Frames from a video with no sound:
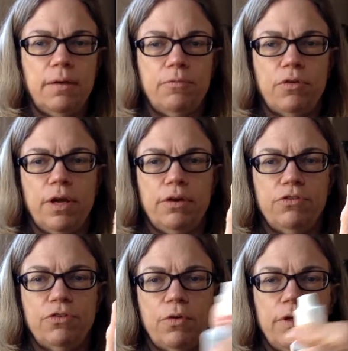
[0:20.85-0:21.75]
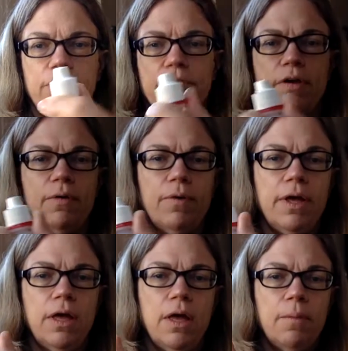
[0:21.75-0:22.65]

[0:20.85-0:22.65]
I'm trying to show you the right way.